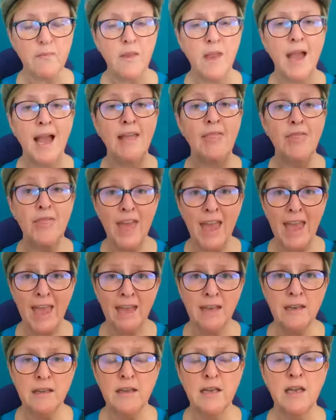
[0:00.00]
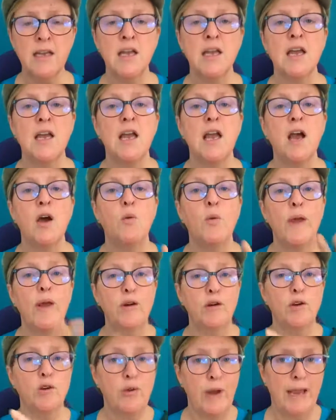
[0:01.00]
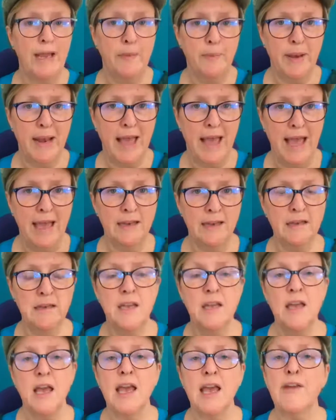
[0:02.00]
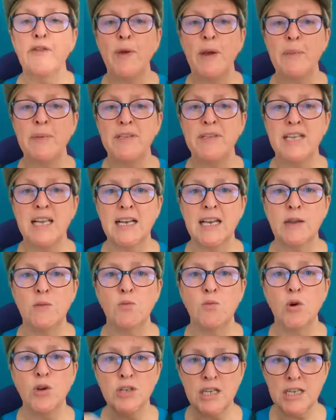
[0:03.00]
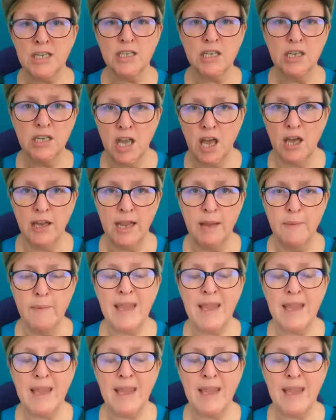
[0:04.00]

And then we'll create a plan if we're particularly wanting to learn it.